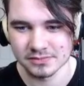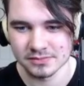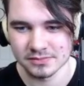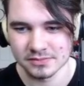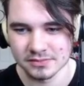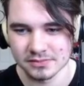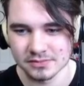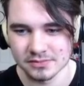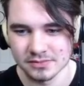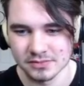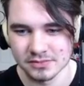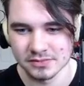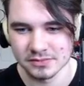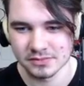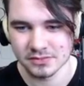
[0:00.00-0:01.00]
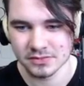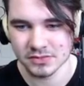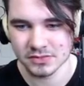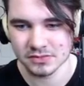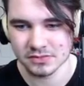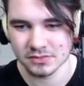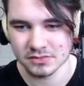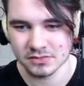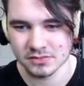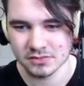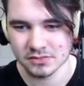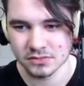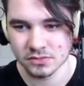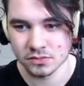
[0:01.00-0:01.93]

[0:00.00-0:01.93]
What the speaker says: [no speech]